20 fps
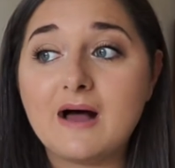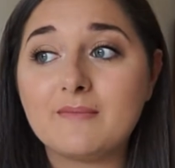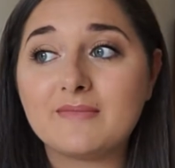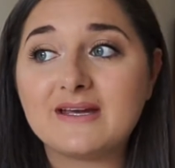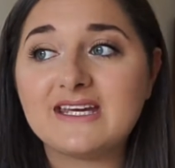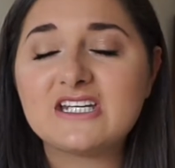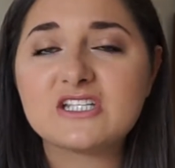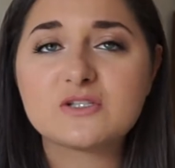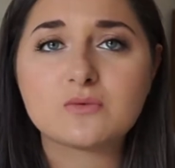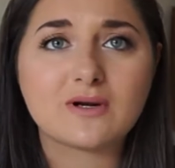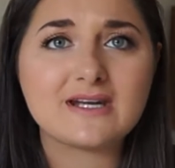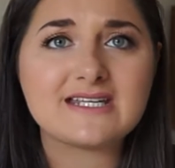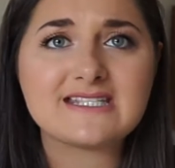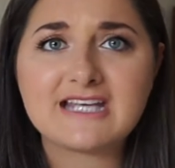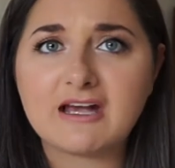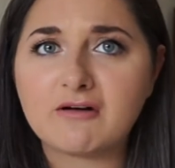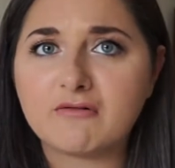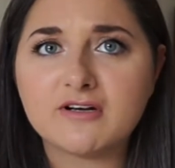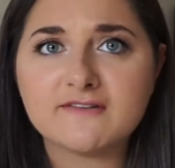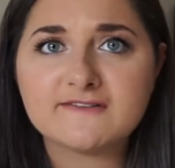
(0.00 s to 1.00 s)
He just wanted to
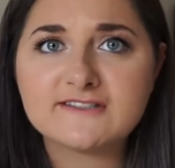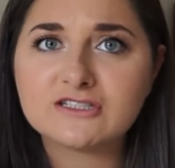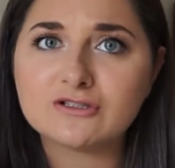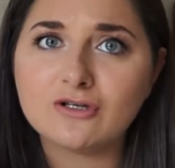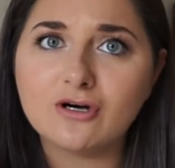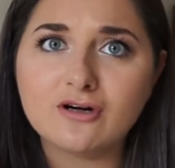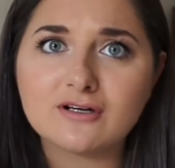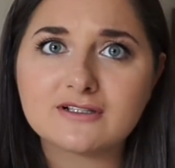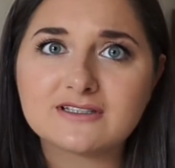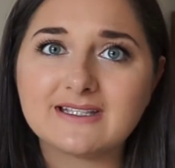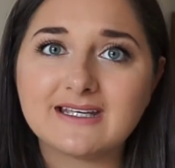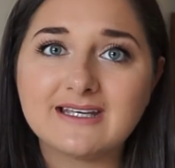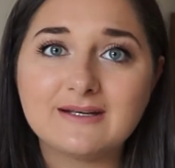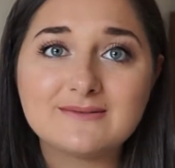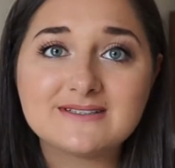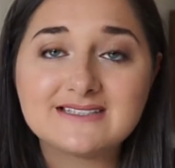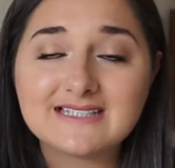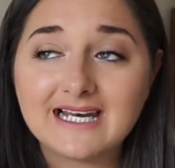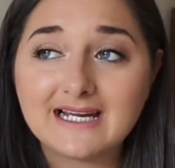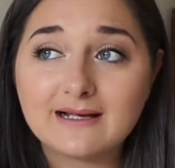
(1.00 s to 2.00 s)
get rid of stock, so he
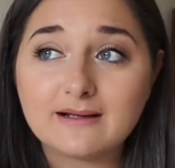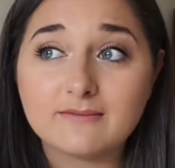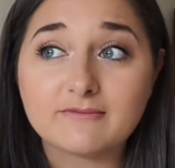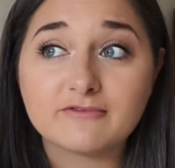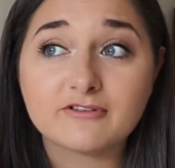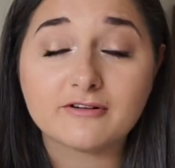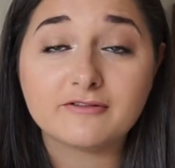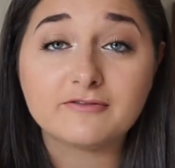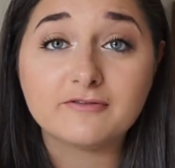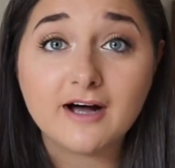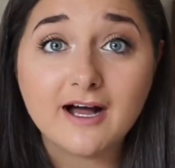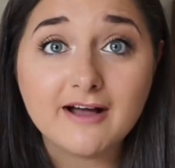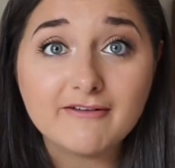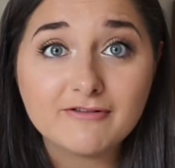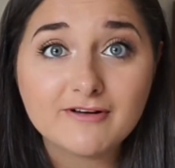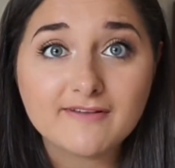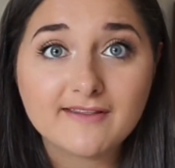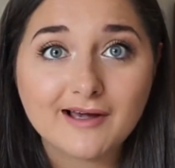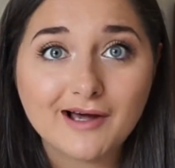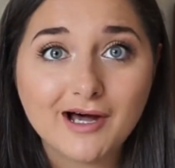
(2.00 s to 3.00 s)
was selling them for £5
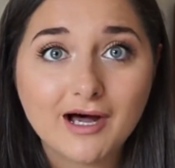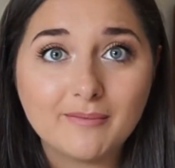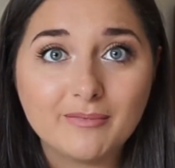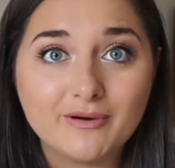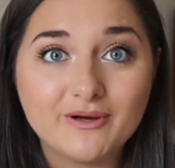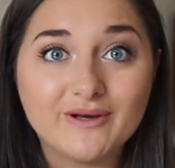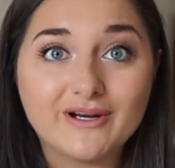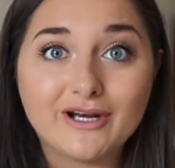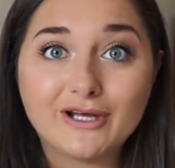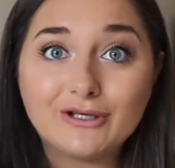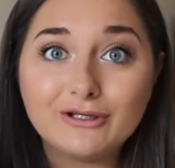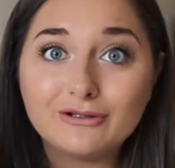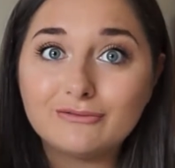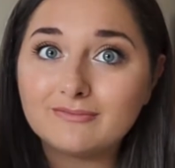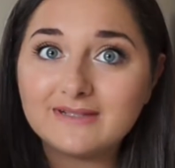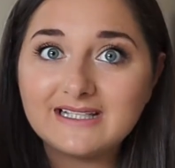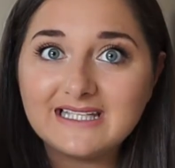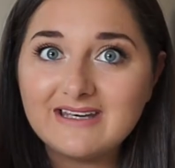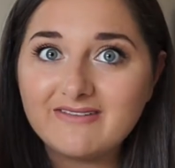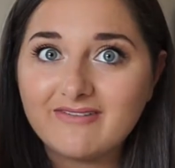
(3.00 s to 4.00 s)
at the car boot, and I couldn't
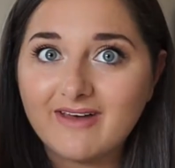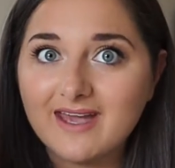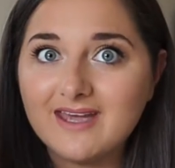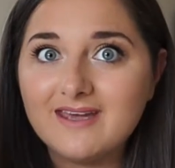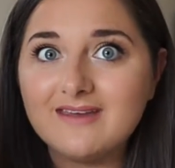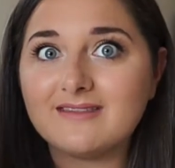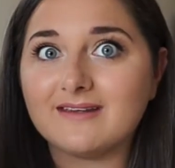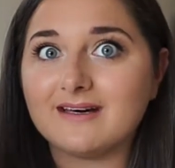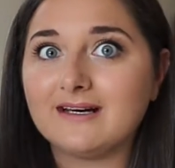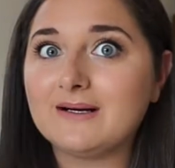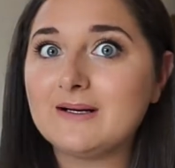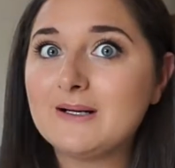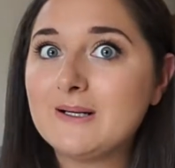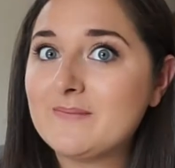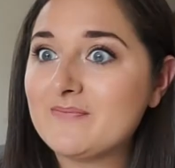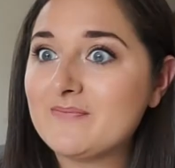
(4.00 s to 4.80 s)
believe that either.